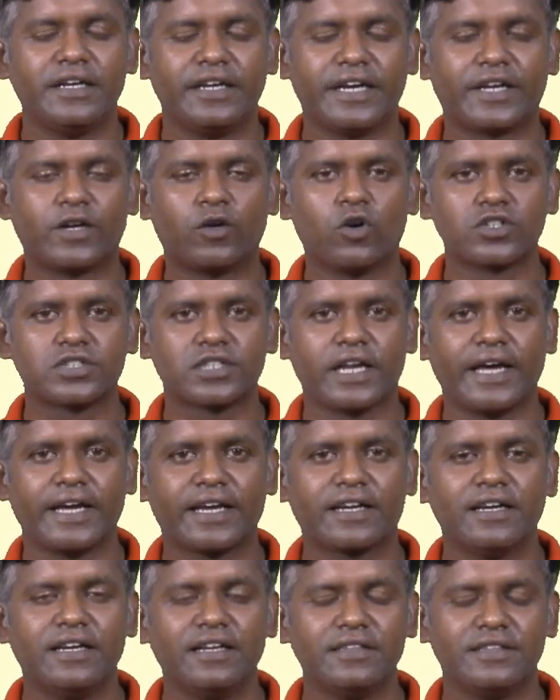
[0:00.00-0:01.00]
it goes
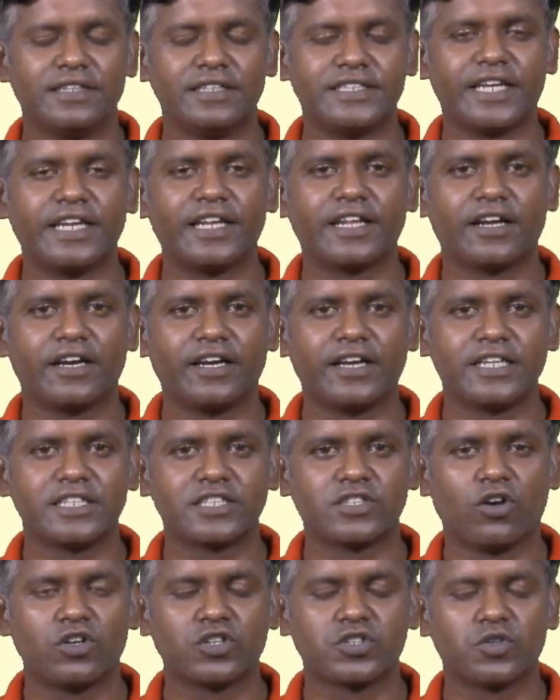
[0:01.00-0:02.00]
like the genera, it
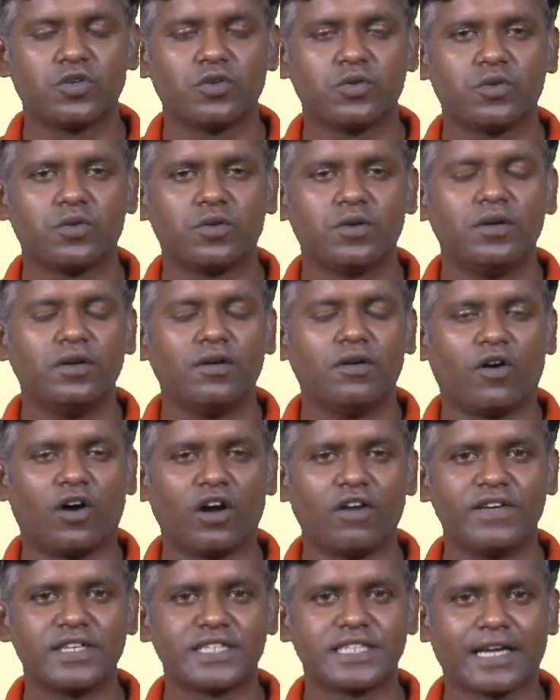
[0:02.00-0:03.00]
is also
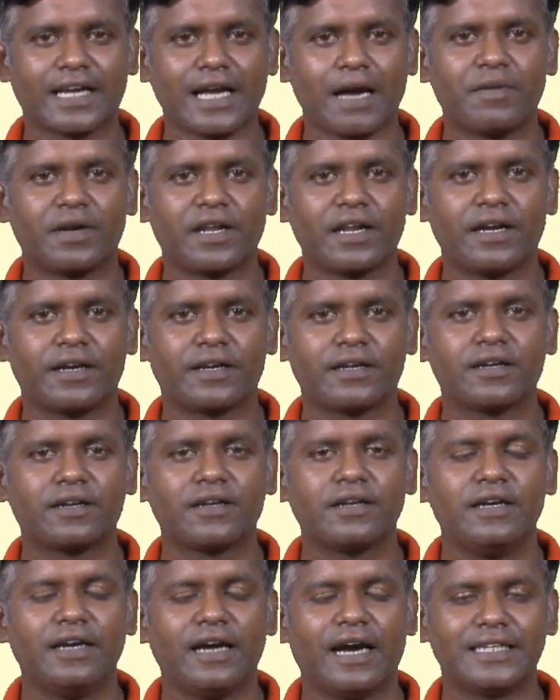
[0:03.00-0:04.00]
always a capital
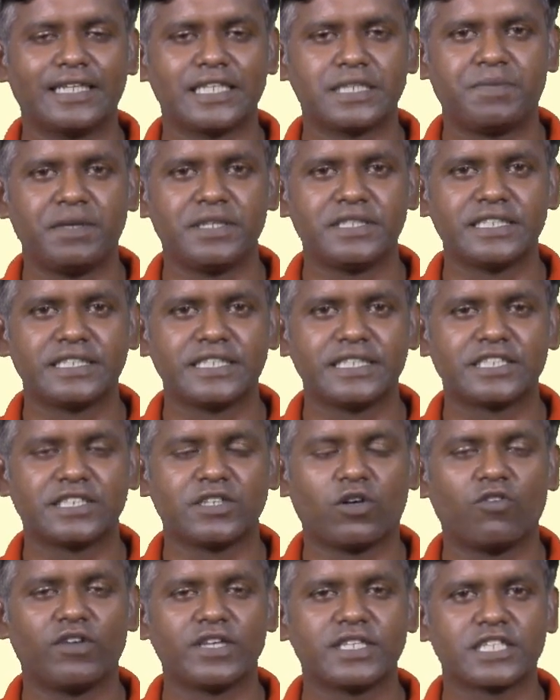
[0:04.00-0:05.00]
letter, and the species, it's
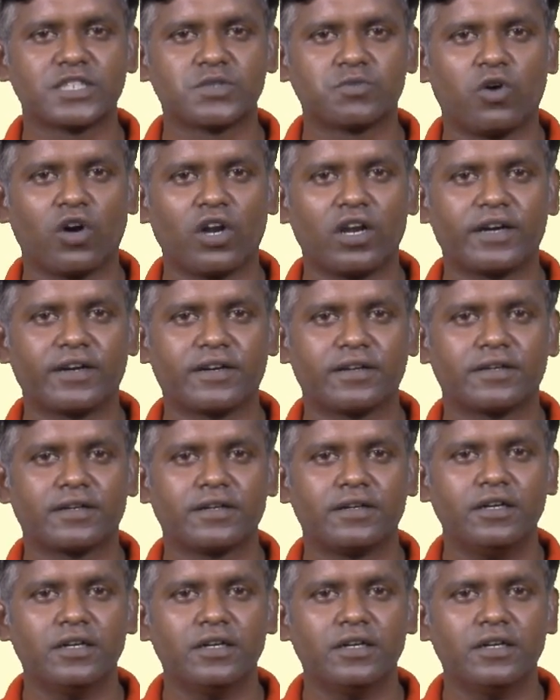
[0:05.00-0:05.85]
always a small letter,